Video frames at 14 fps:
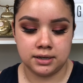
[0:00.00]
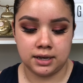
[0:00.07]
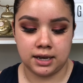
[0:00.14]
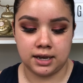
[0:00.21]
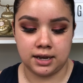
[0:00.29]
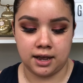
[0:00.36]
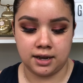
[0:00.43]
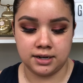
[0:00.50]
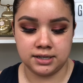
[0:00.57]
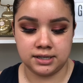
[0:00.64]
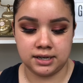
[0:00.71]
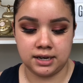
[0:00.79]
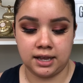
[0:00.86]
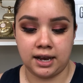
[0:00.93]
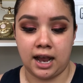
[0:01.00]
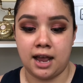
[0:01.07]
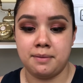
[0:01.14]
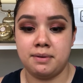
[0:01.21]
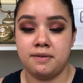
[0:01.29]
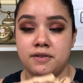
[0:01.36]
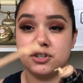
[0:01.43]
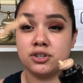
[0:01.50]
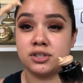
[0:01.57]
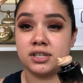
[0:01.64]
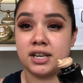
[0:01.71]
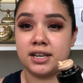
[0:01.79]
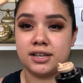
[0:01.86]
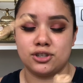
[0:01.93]
And honestly, like, I'm even just
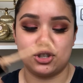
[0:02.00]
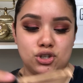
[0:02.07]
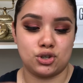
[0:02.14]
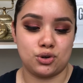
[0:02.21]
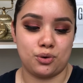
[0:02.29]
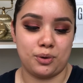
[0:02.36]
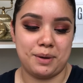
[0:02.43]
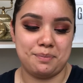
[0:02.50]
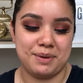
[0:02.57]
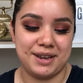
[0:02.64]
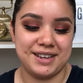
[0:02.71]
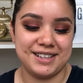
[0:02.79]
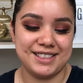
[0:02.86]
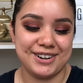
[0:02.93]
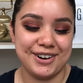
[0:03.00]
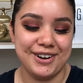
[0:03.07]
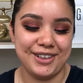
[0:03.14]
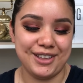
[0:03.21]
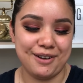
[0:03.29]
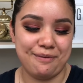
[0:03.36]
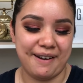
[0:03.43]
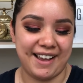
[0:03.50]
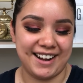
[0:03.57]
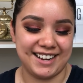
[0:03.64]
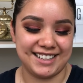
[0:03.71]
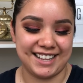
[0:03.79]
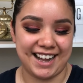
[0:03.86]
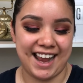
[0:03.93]
like scraping through the
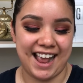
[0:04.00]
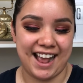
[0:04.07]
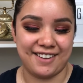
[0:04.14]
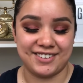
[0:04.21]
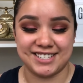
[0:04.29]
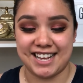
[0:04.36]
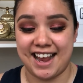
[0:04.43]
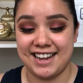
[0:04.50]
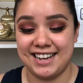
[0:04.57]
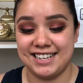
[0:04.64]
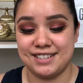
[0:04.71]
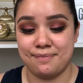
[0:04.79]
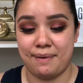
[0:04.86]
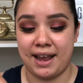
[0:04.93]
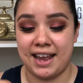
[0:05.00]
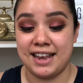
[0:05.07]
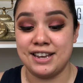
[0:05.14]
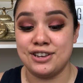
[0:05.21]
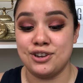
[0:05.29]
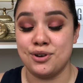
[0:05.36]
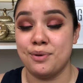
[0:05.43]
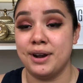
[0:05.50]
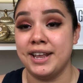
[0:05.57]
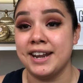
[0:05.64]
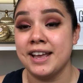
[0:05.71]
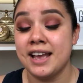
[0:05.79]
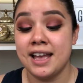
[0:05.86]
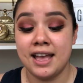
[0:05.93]
product that I have because I need to buy a new
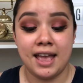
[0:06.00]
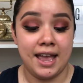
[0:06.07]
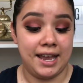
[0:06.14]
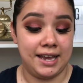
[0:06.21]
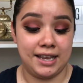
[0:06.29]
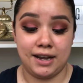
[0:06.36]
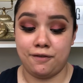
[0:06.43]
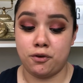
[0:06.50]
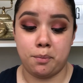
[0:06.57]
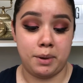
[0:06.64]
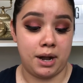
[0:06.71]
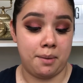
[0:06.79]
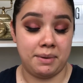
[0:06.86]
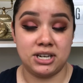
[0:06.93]
one. And if you've been on my